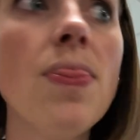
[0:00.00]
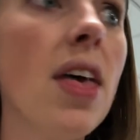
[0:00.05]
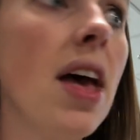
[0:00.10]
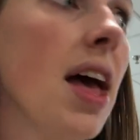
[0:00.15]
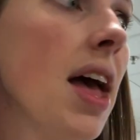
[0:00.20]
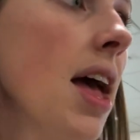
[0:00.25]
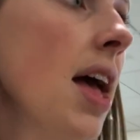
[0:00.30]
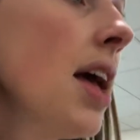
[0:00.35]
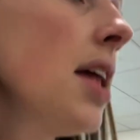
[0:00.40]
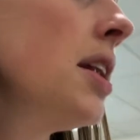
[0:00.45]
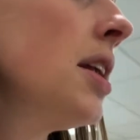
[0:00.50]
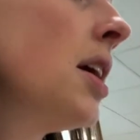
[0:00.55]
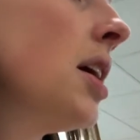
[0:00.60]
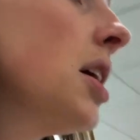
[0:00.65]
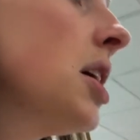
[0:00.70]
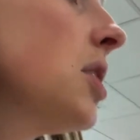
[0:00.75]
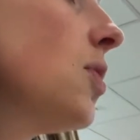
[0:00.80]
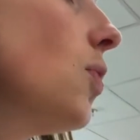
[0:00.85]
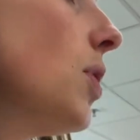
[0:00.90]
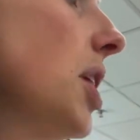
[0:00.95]
then
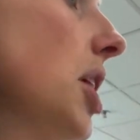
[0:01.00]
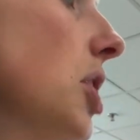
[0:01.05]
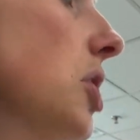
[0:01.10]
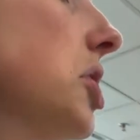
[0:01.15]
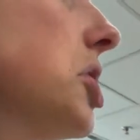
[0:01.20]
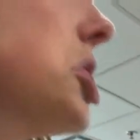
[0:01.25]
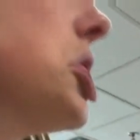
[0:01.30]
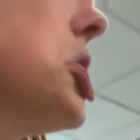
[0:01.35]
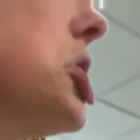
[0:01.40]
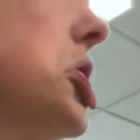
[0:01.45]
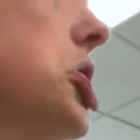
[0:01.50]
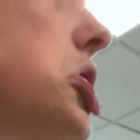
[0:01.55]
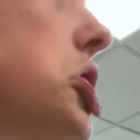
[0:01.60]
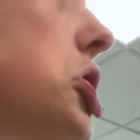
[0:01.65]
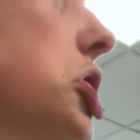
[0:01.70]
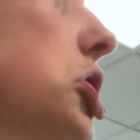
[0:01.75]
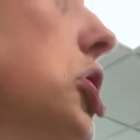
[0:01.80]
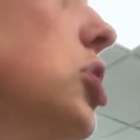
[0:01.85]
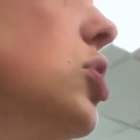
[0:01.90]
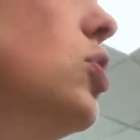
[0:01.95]
what else did I
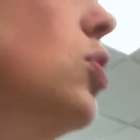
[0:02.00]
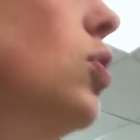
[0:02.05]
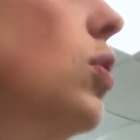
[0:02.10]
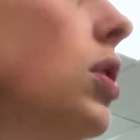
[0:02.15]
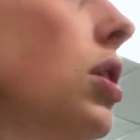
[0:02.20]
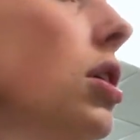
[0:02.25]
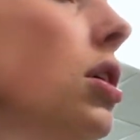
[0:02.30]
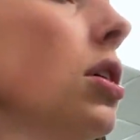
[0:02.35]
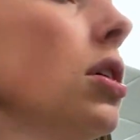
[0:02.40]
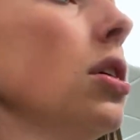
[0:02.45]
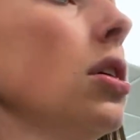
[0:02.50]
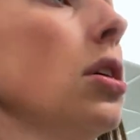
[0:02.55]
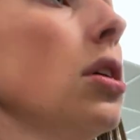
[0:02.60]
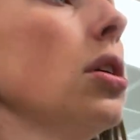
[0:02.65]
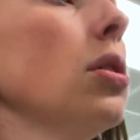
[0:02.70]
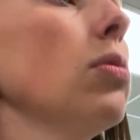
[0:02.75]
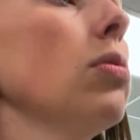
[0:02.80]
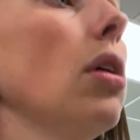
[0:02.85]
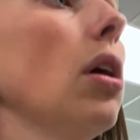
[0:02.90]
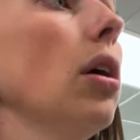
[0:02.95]
do
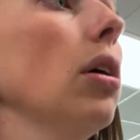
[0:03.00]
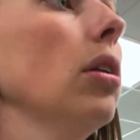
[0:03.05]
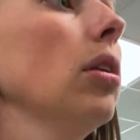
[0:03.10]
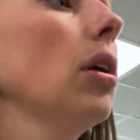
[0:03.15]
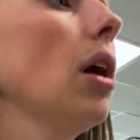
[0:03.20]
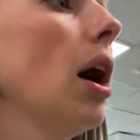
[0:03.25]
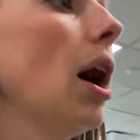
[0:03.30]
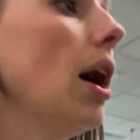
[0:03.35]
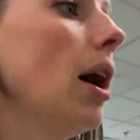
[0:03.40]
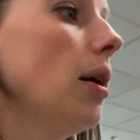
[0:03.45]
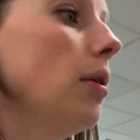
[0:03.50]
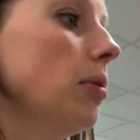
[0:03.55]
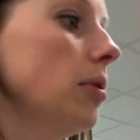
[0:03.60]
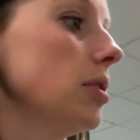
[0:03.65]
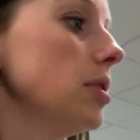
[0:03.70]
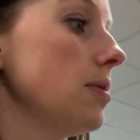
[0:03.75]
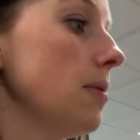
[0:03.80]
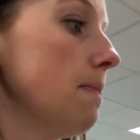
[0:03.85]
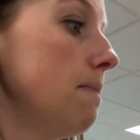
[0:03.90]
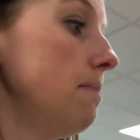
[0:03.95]
while I
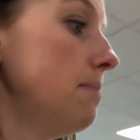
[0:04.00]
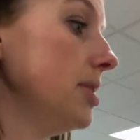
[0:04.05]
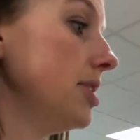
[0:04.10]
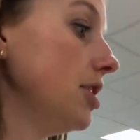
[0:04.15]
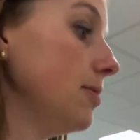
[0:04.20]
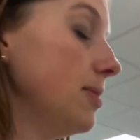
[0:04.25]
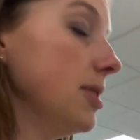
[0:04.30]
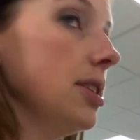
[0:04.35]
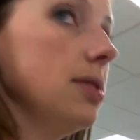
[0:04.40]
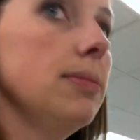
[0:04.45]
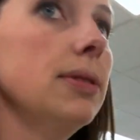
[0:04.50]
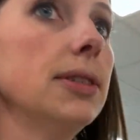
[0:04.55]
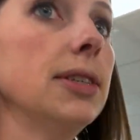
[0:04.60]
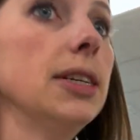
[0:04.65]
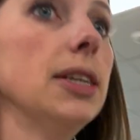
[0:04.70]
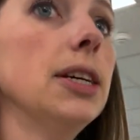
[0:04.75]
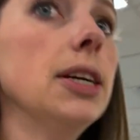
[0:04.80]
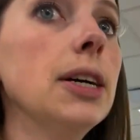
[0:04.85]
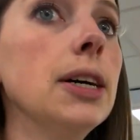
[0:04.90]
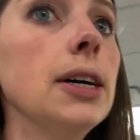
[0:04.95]
was busy, busy,
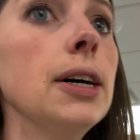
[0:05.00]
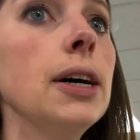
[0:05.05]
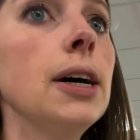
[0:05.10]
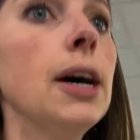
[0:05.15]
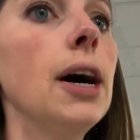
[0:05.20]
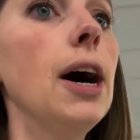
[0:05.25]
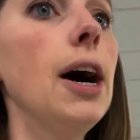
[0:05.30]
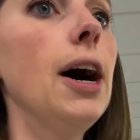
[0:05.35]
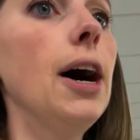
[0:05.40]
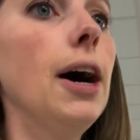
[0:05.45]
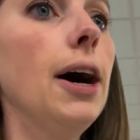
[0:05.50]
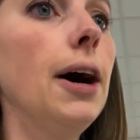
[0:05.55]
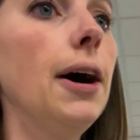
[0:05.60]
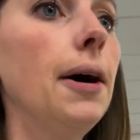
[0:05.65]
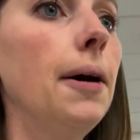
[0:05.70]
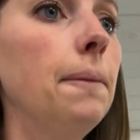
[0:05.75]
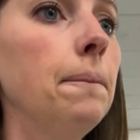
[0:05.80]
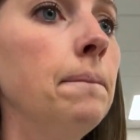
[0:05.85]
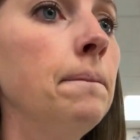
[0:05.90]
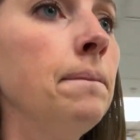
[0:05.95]
busy?
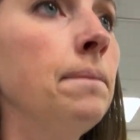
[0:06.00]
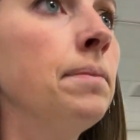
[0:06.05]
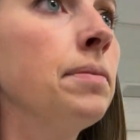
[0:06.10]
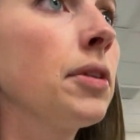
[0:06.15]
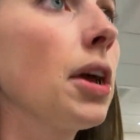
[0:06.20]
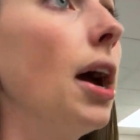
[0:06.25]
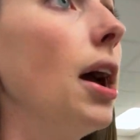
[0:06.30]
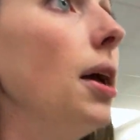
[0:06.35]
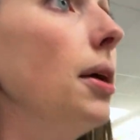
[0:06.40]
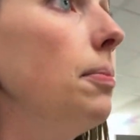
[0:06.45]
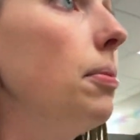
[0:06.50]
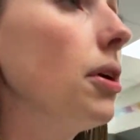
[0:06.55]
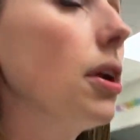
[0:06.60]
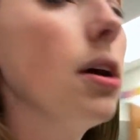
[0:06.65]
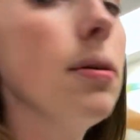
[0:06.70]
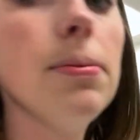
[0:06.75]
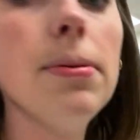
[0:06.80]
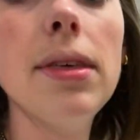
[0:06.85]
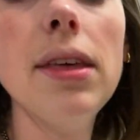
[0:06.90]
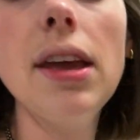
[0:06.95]
Um, I put
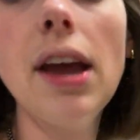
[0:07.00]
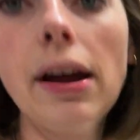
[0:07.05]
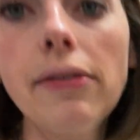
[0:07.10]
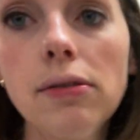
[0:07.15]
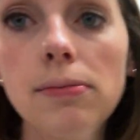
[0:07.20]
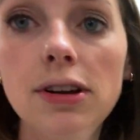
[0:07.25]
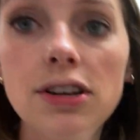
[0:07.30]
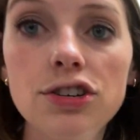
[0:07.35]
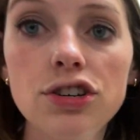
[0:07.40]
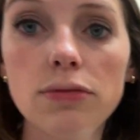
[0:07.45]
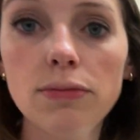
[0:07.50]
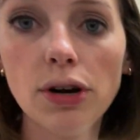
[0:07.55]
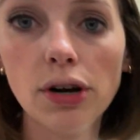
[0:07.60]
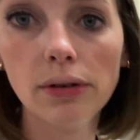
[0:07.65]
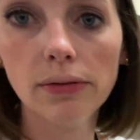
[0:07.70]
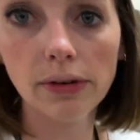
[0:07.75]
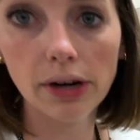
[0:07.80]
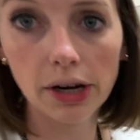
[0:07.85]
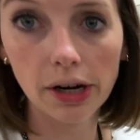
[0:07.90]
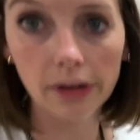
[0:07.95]
up the affirmation mirror
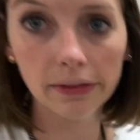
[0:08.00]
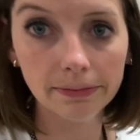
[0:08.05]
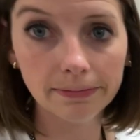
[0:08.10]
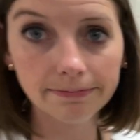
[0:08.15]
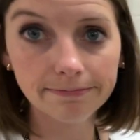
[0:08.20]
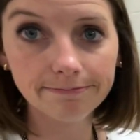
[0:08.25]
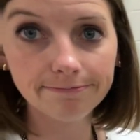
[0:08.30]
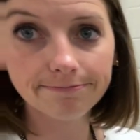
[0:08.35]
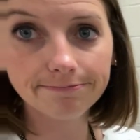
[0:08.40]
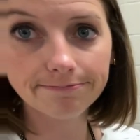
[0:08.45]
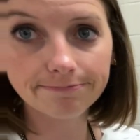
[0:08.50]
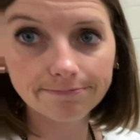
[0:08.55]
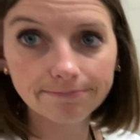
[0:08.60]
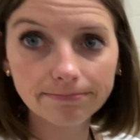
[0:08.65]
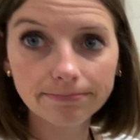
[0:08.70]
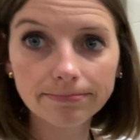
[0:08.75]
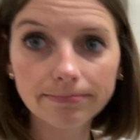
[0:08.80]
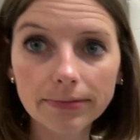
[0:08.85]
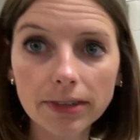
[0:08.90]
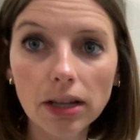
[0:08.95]
right here.
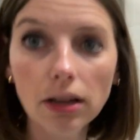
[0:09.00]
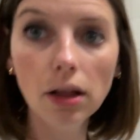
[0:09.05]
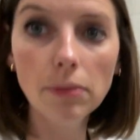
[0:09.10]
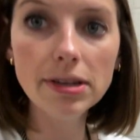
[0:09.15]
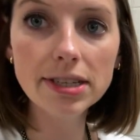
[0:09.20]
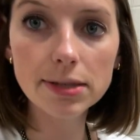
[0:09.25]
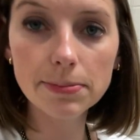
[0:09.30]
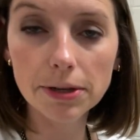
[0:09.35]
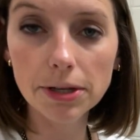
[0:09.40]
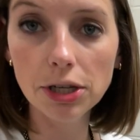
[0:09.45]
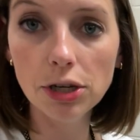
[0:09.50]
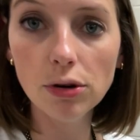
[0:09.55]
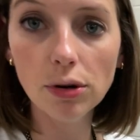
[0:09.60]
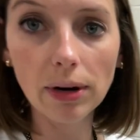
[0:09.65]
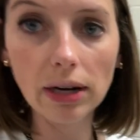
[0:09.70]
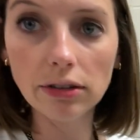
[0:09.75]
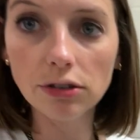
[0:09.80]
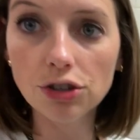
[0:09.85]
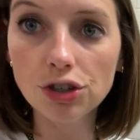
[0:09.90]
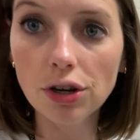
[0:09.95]
Let me spin you
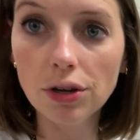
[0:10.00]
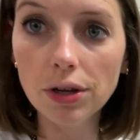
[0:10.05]
around and show